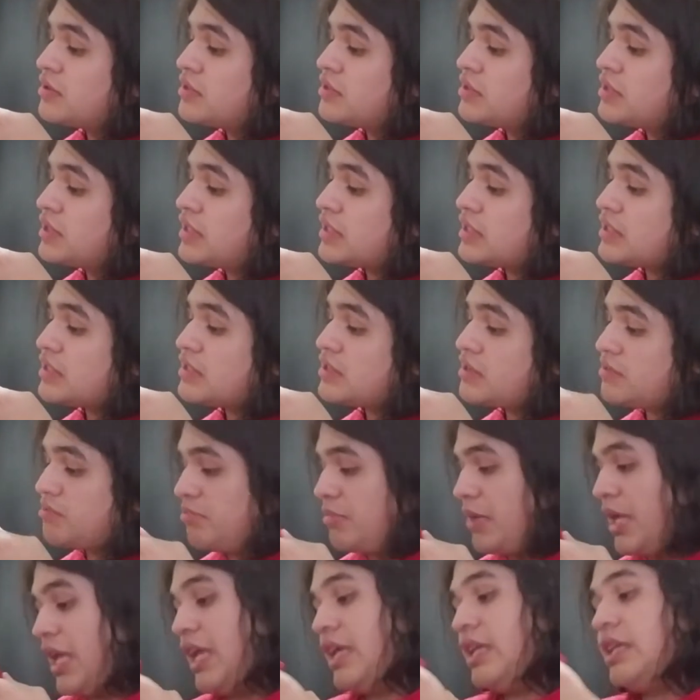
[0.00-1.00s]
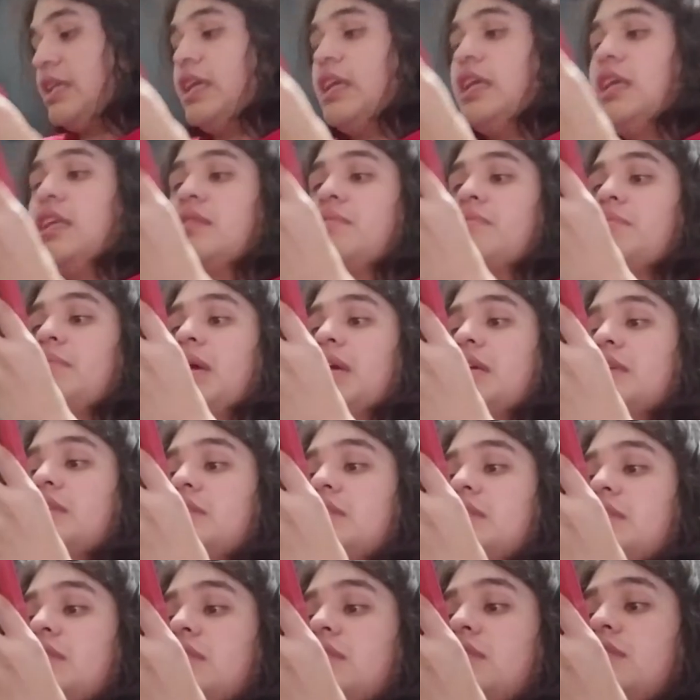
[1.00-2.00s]
Disc made in
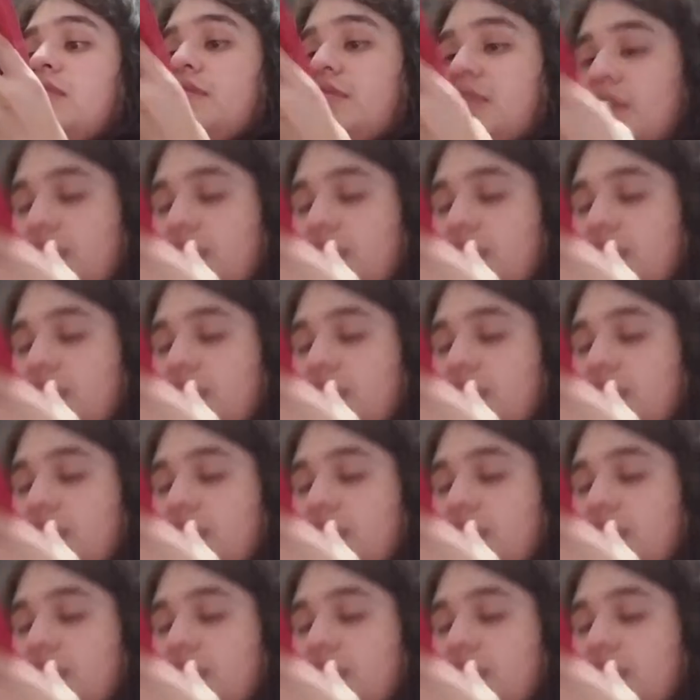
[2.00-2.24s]
Mexico.